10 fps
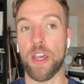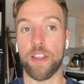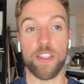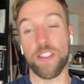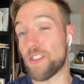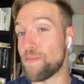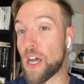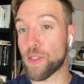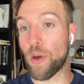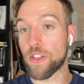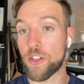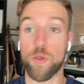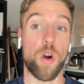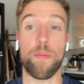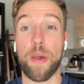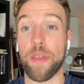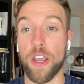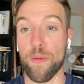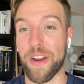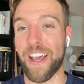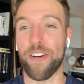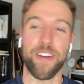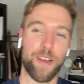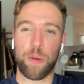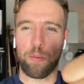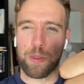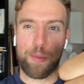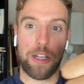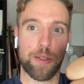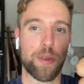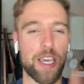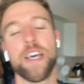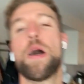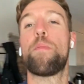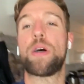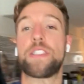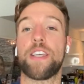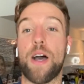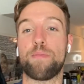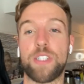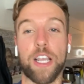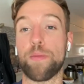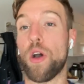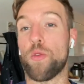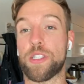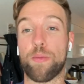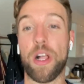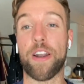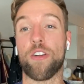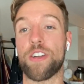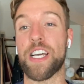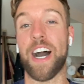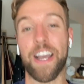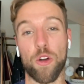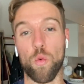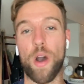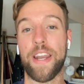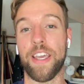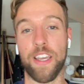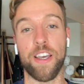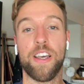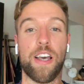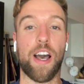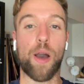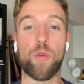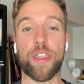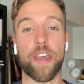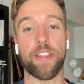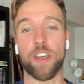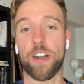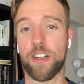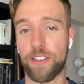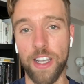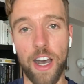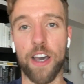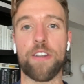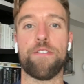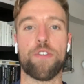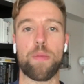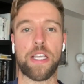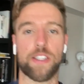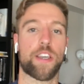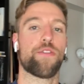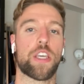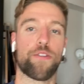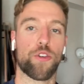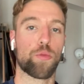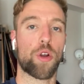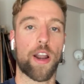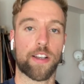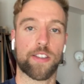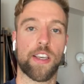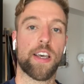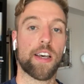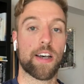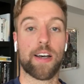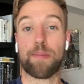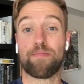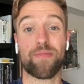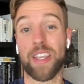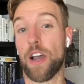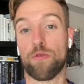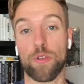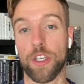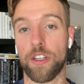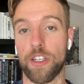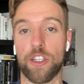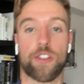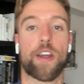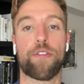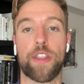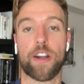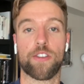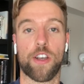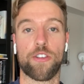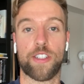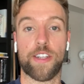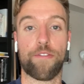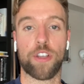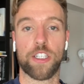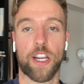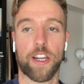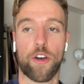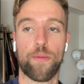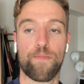This is not sponsored. Well, maybe they are by now. Sponsor me, but check them out. We supplied our entire wedding with it, and they got a ton of amazing vegan food products. Yeah, really delicious stuff in there. So definitely check it out.